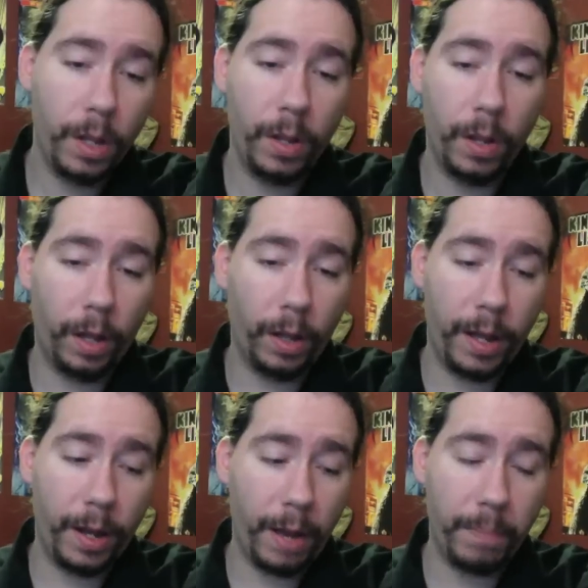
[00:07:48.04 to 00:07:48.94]

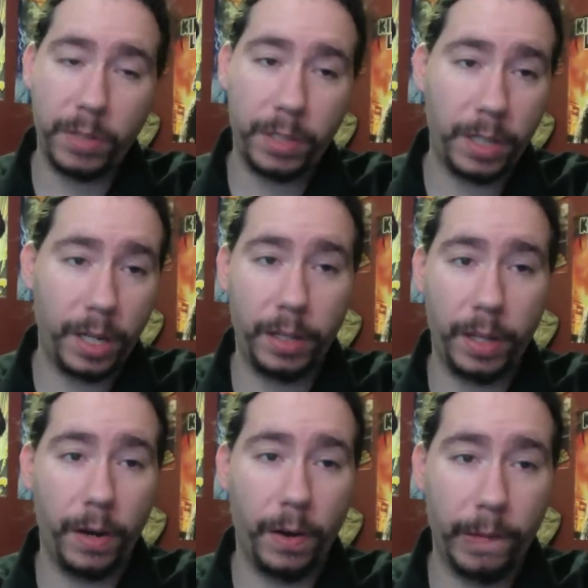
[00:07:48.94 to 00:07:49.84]
And I'm sitting
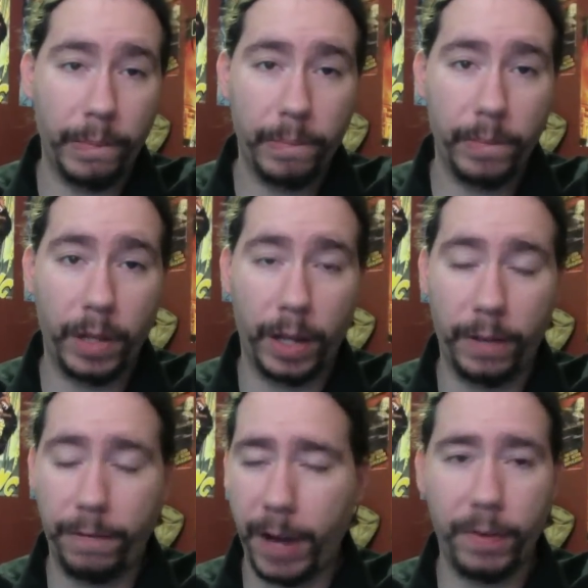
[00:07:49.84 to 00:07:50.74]
there,
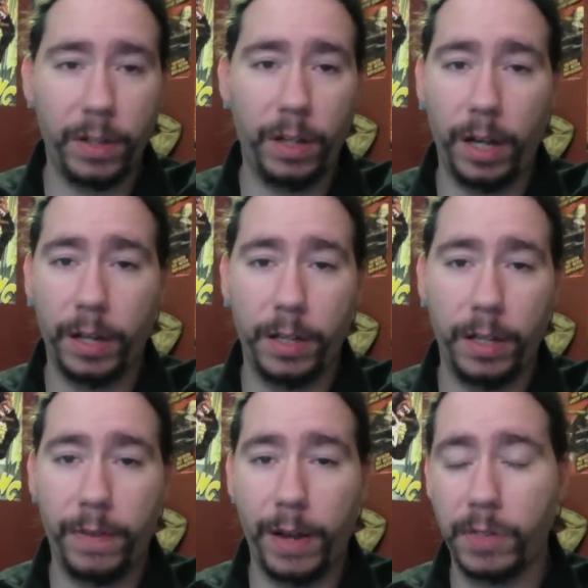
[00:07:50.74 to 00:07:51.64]
like 5 o'clock in
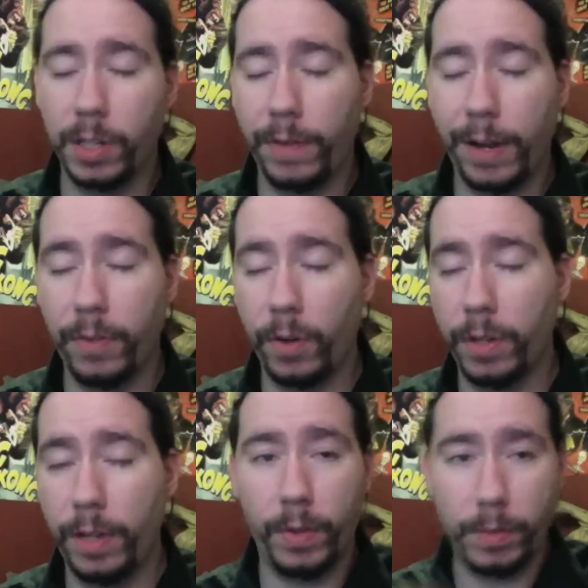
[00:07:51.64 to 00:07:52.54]
the 5:30
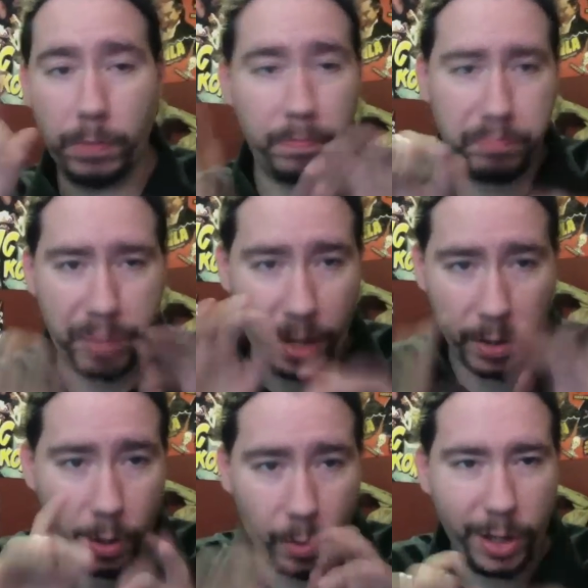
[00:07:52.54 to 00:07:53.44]
in the evening, just
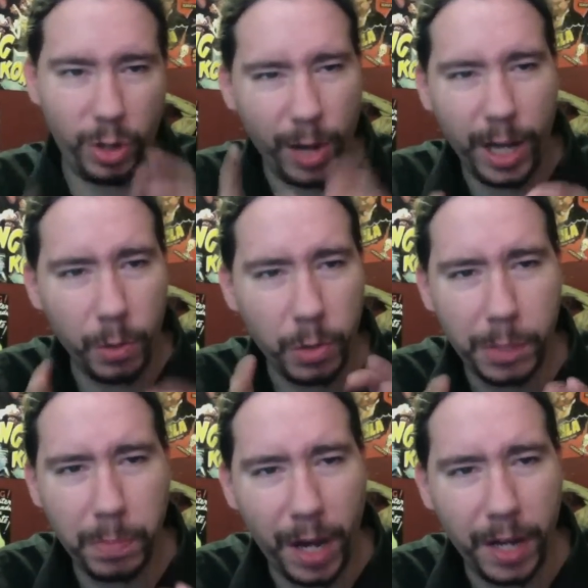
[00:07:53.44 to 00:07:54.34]
pounding away, trying to
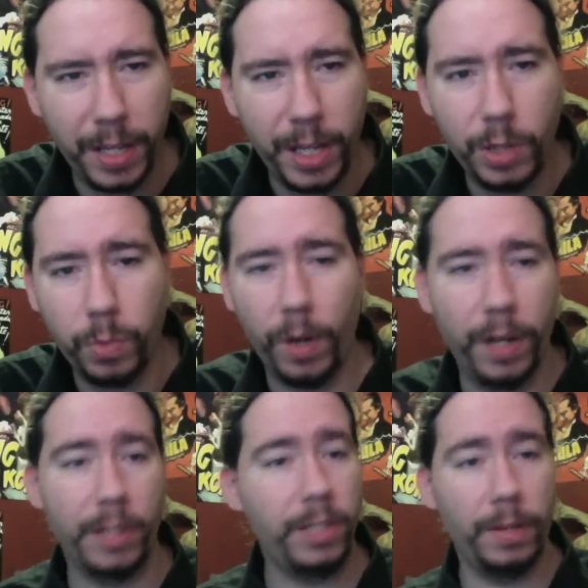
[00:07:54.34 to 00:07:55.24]
respond to each
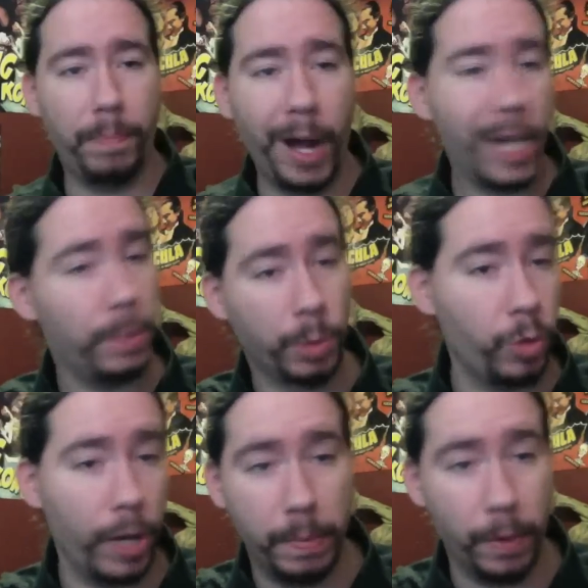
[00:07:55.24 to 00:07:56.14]
one. And it's an impossible
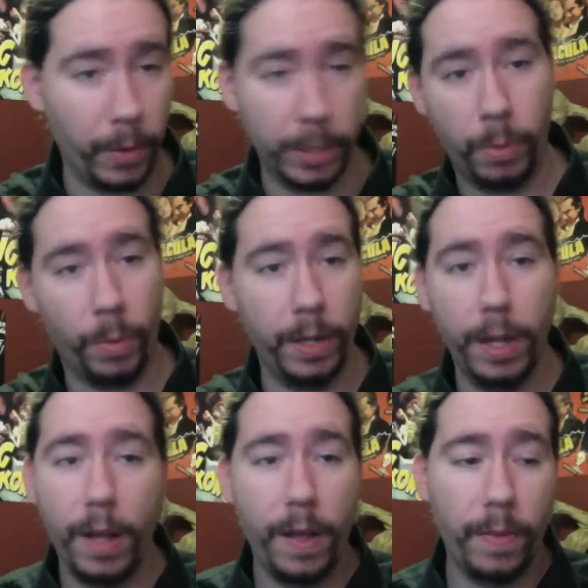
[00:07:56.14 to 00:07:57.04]
treadmill at this point.
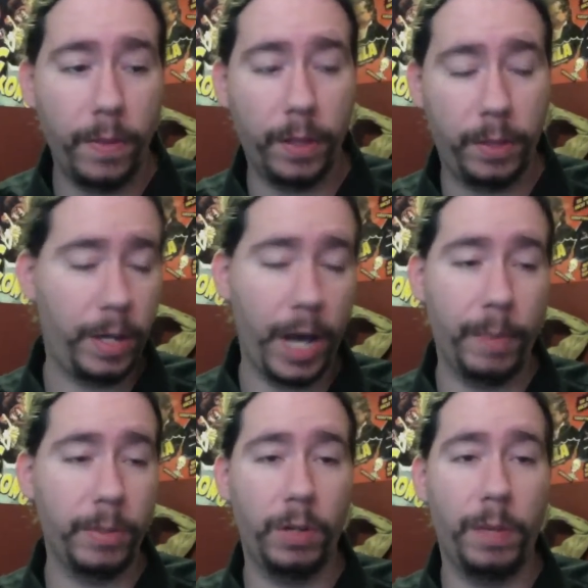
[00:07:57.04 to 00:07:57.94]
The
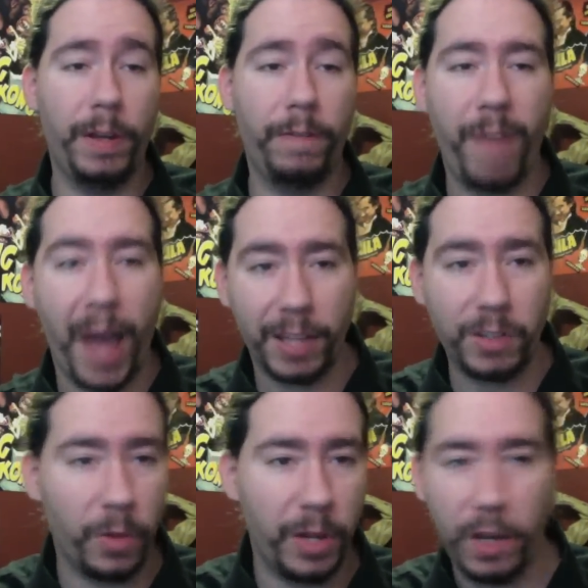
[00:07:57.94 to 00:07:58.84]
comments are coming in
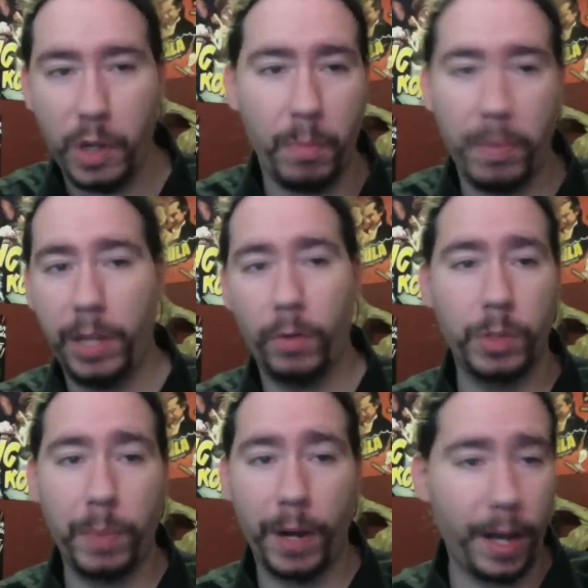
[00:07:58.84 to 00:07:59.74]
faster than anything being
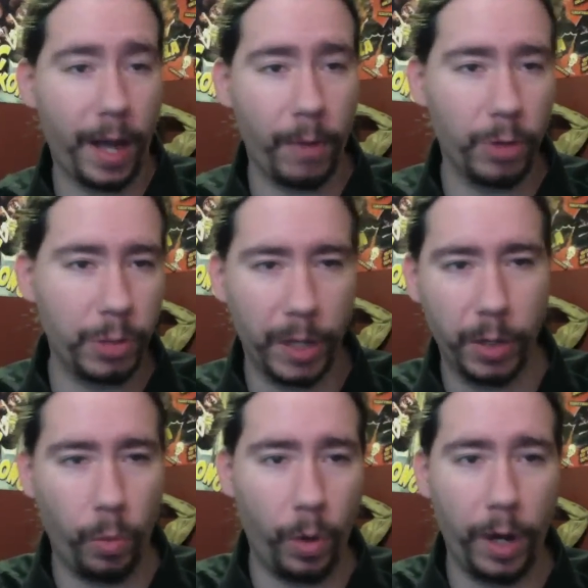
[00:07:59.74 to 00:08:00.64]
responded. I
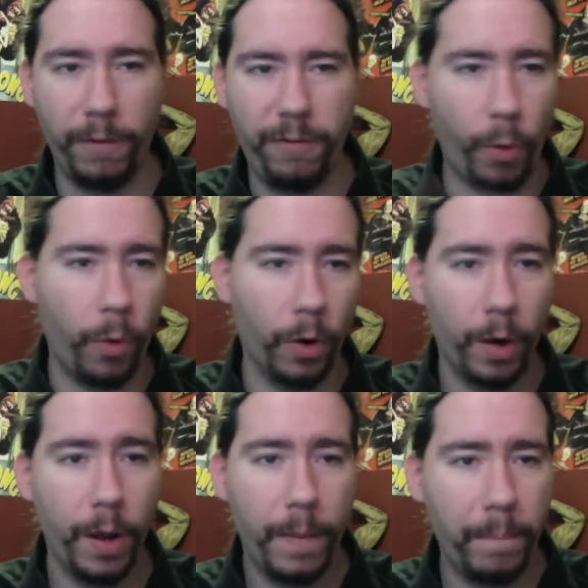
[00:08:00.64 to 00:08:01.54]
respond to one,
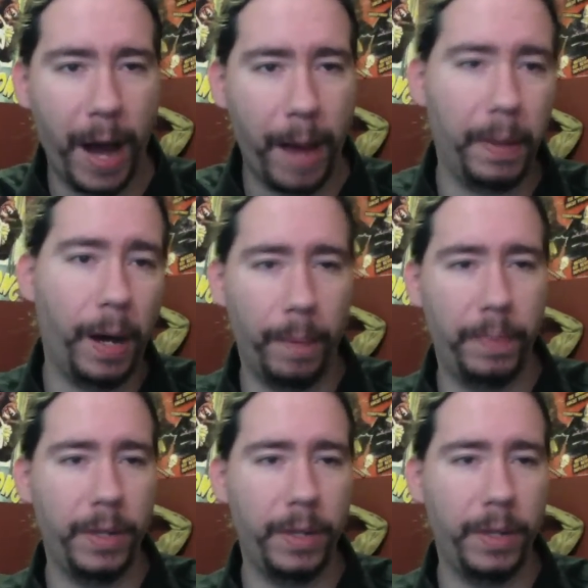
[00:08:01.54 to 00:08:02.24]
four pop up.